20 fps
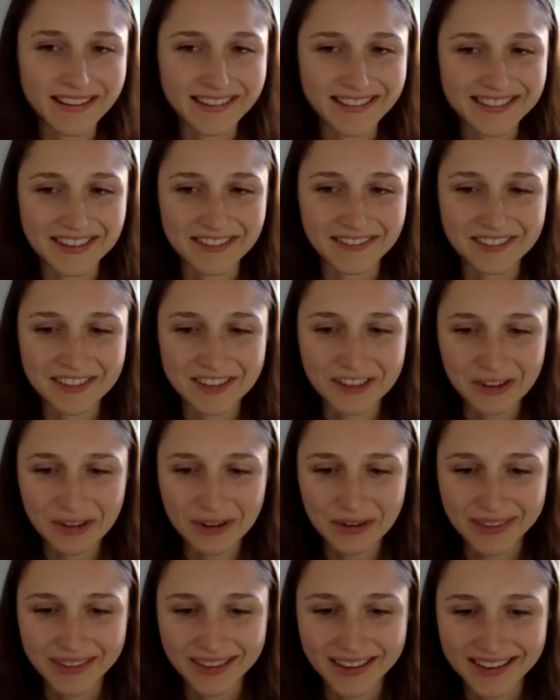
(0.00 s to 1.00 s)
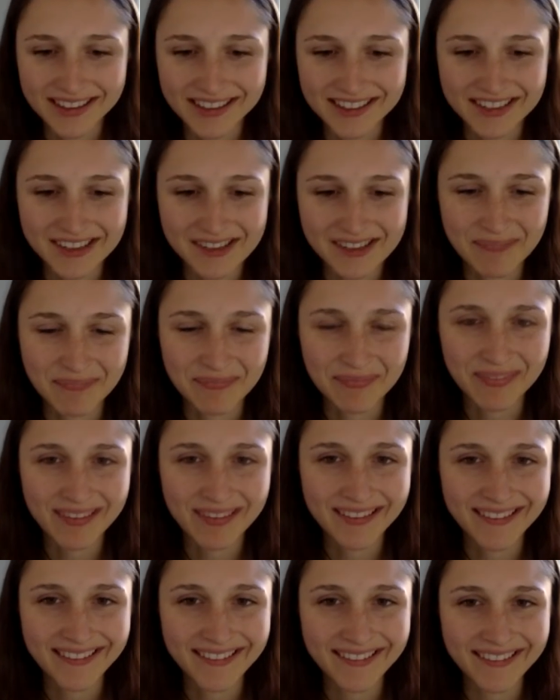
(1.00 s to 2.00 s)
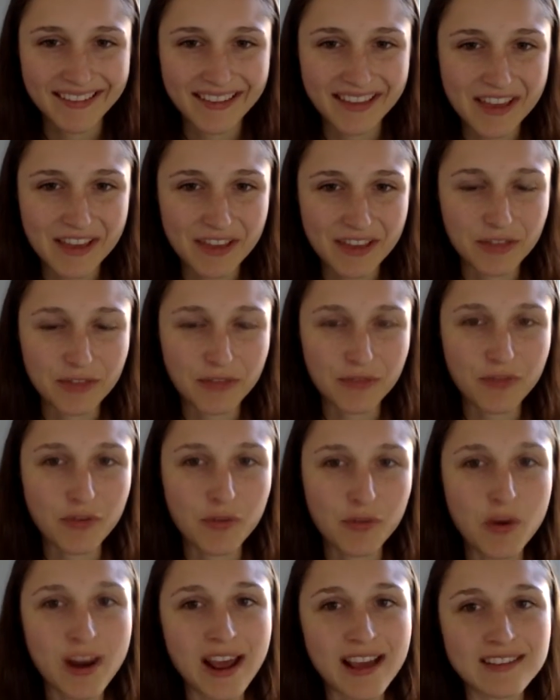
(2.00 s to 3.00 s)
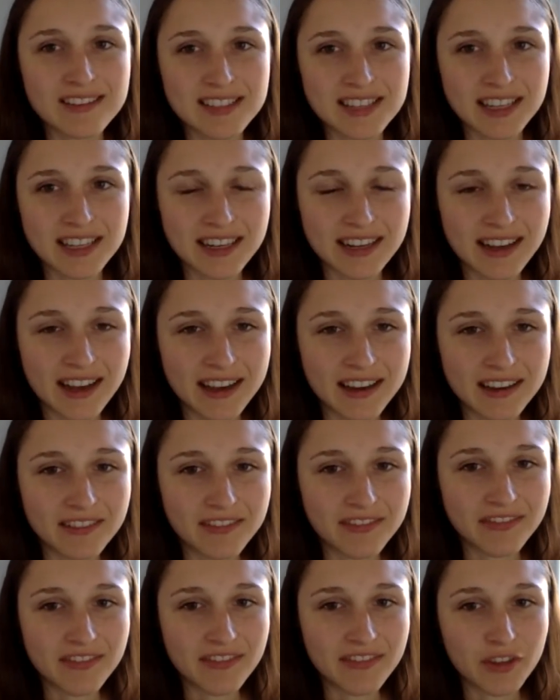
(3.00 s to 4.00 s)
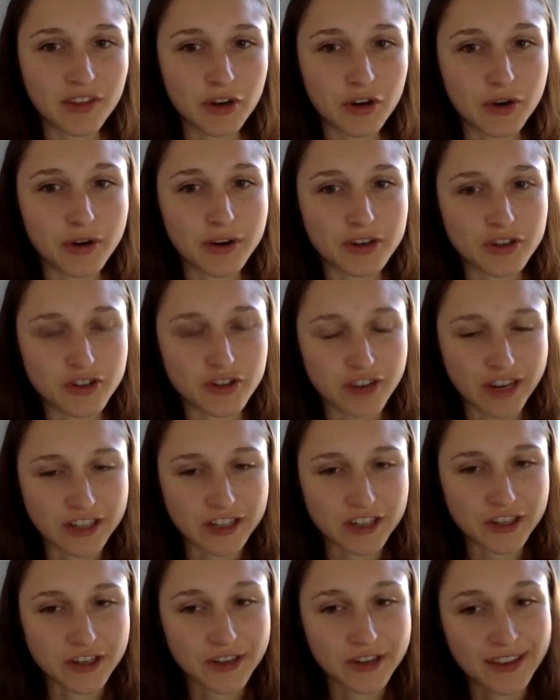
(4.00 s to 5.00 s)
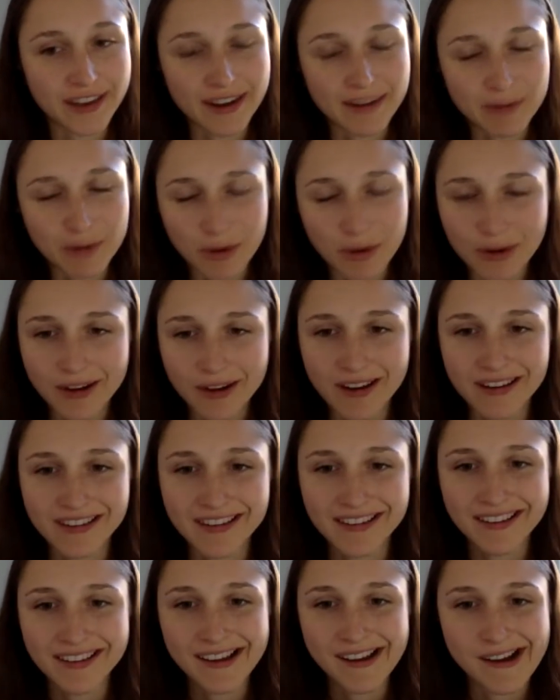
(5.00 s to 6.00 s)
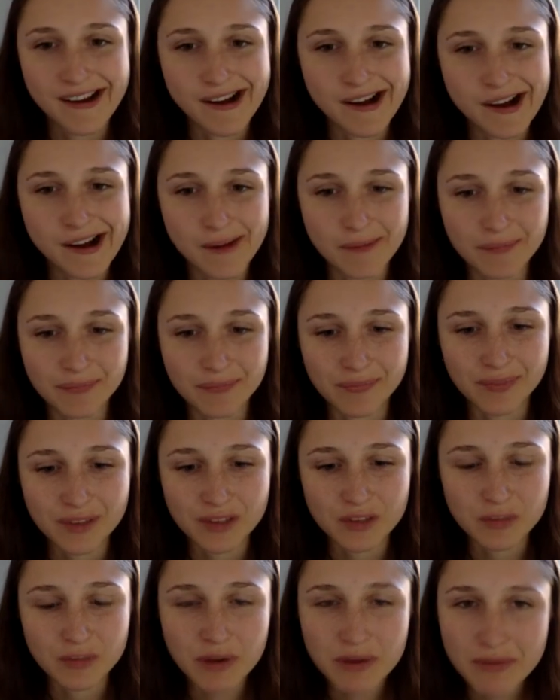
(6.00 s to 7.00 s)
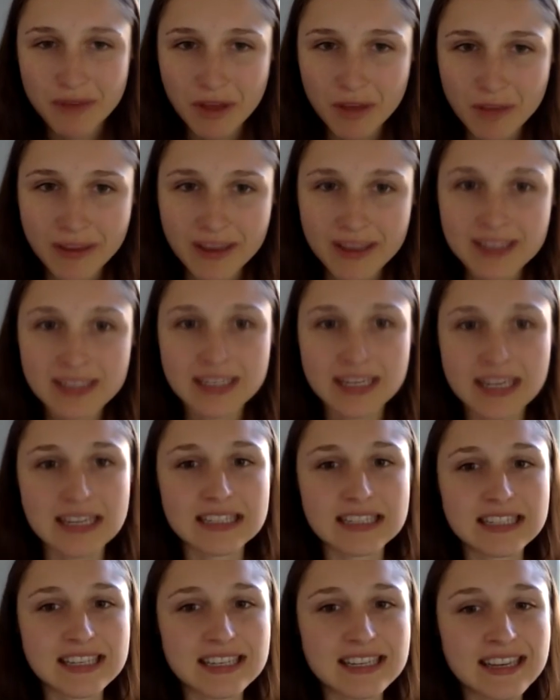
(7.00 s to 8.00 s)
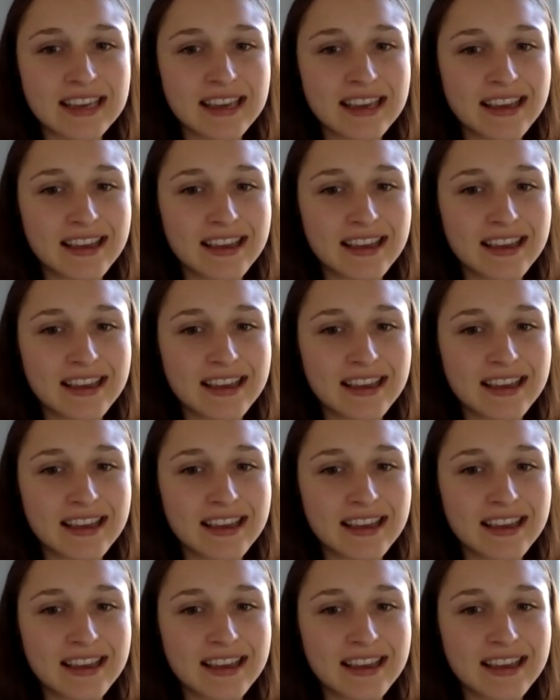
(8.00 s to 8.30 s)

I definitely agree with that. From what I've seen in kind of the career trajectory that I'm going on, pretty male-based, and